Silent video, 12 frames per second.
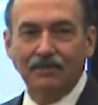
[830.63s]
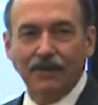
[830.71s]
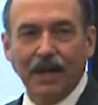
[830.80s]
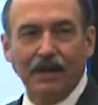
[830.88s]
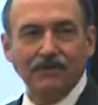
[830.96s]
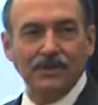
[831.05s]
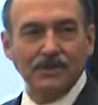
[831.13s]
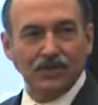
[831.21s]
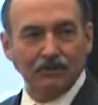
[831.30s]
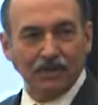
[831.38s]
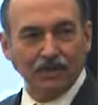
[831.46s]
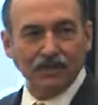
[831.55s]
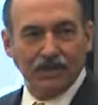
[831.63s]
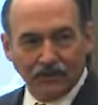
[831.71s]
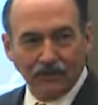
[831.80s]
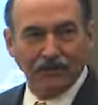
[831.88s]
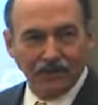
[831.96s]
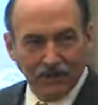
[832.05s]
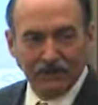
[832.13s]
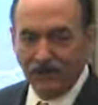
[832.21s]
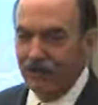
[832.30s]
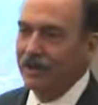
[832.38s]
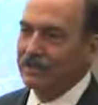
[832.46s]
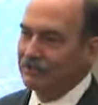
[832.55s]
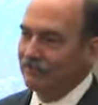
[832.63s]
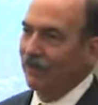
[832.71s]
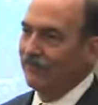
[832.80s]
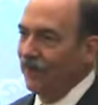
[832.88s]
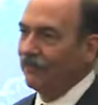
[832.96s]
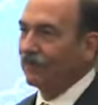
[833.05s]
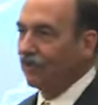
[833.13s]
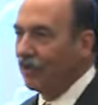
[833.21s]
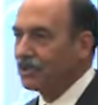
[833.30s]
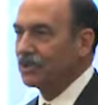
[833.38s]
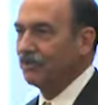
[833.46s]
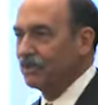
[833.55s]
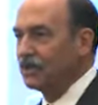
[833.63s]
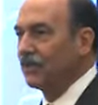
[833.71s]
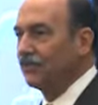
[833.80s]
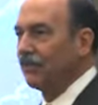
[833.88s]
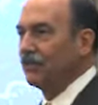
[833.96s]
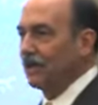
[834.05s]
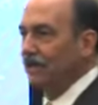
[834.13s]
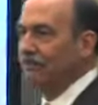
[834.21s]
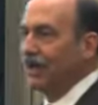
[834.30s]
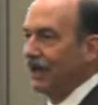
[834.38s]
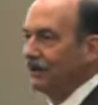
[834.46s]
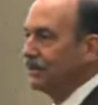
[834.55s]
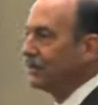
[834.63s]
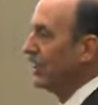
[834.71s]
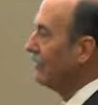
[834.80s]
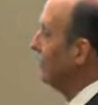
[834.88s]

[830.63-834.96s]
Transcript: But how is this going? What's different when my favorite question? What's different when you come back on the job